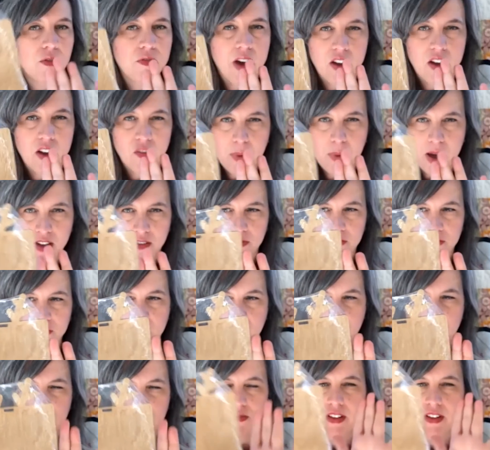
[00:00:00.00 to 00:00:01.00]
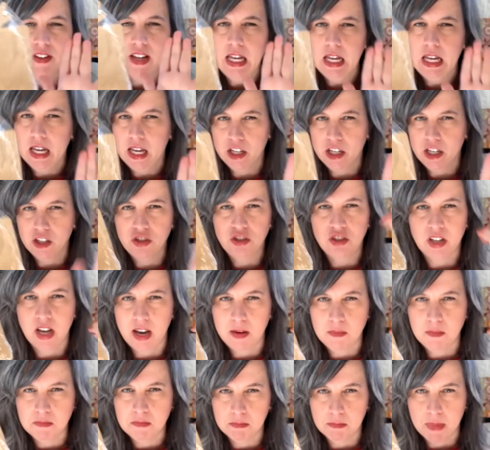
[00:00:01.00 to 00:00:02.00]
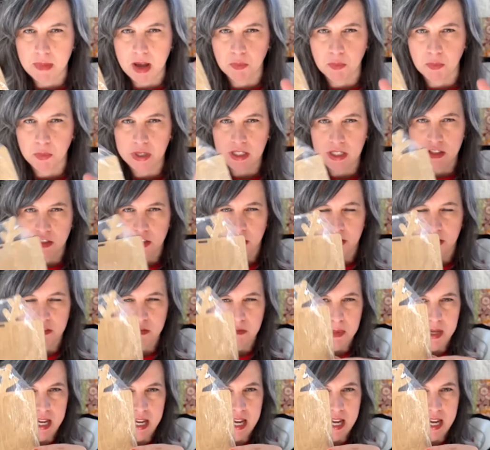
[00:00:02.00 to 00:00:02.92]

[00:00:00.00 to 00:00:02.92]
five by five ish and memory serves